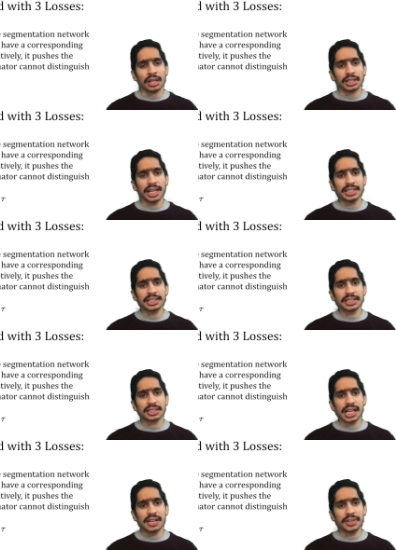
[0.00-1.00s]
The next is the
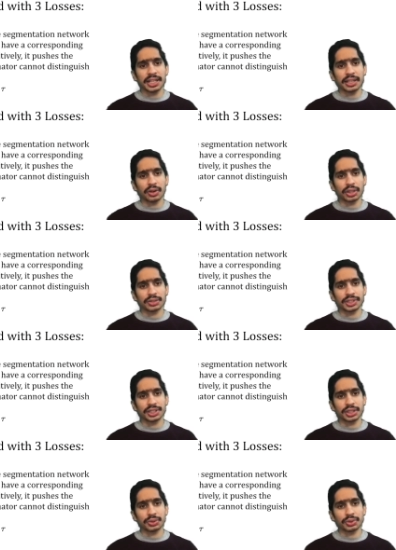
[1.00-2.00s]
self-training loss, which
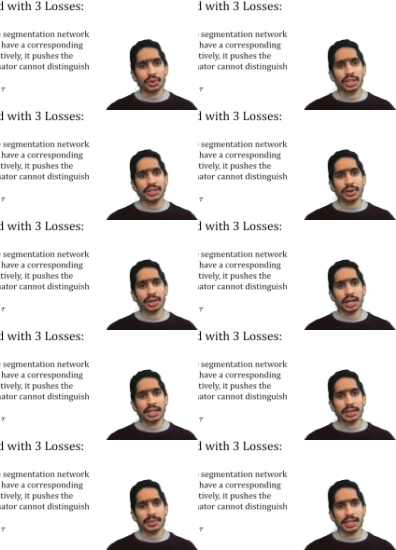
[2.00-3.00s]
is used only for
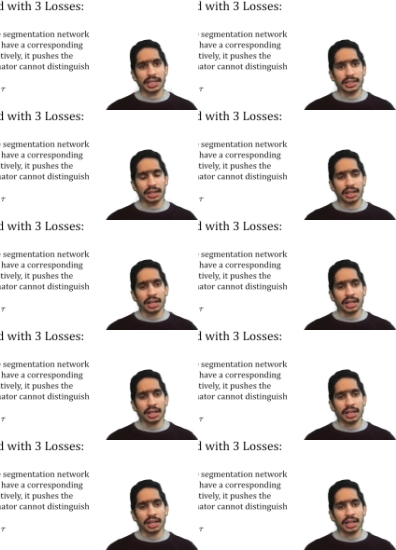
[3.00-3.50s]
unlabeled data.